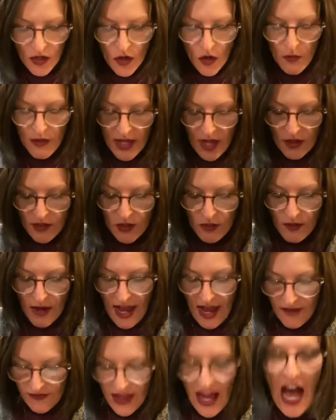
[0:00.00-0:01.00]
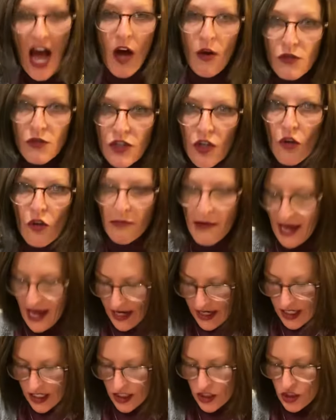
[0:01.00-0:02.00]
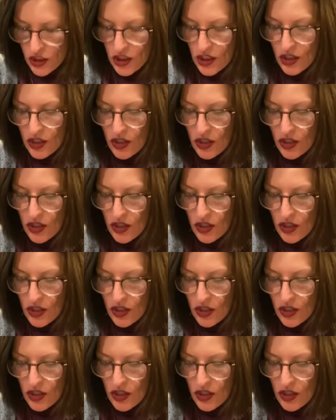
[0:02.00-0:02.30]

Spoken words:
We also have the household package,